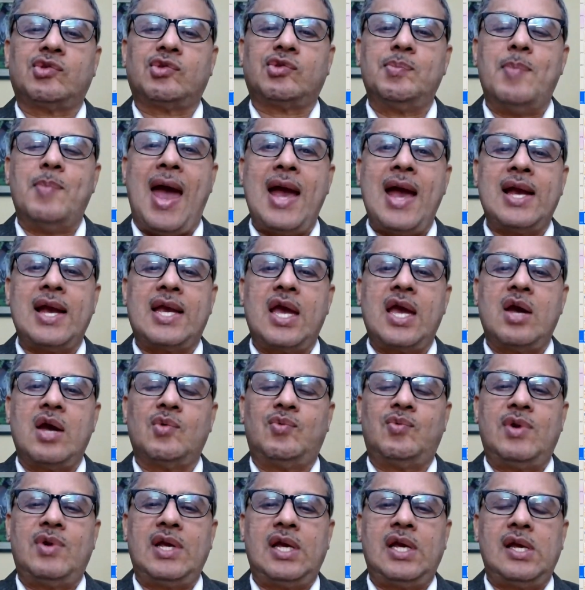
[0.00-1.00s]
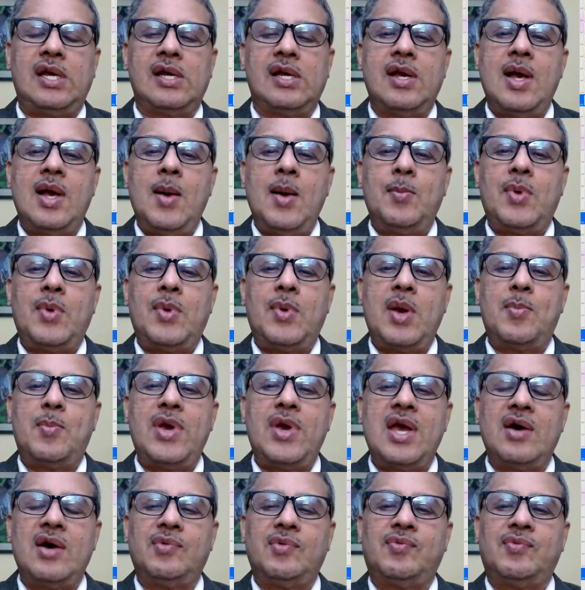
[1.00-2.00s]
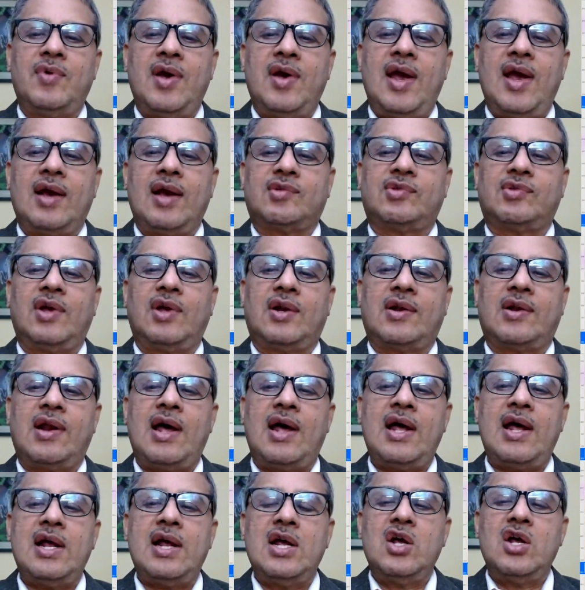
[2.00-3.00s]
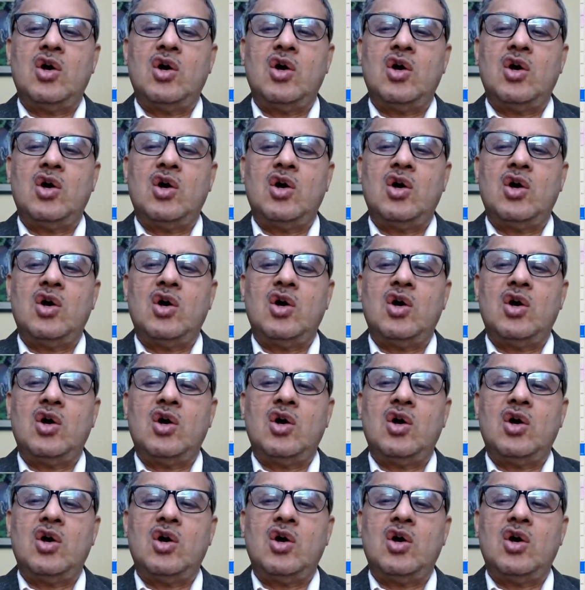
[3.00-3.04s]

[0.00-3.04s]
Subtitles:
bank FD, PPF, etc.